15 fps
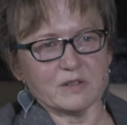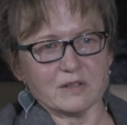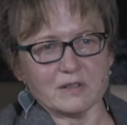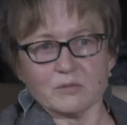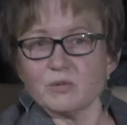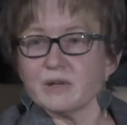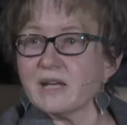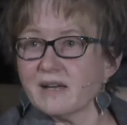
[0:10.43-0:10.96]
that
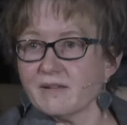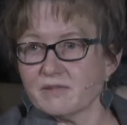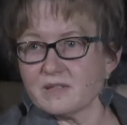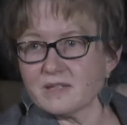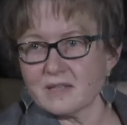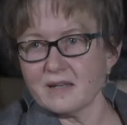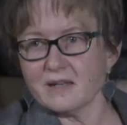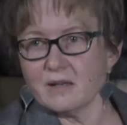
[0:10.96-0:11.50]
we have a
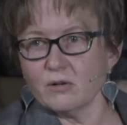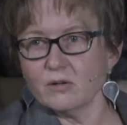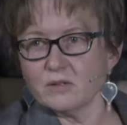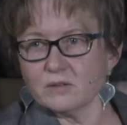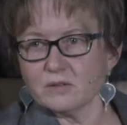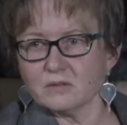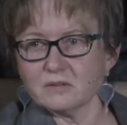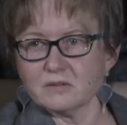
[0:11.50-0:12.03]
say
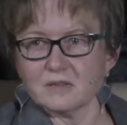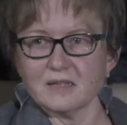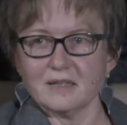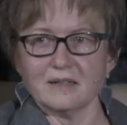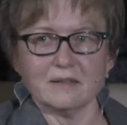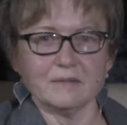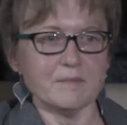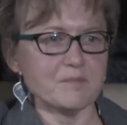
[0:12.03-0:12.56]
on,
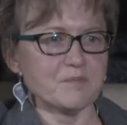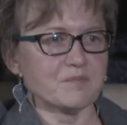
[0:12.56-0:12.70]
um,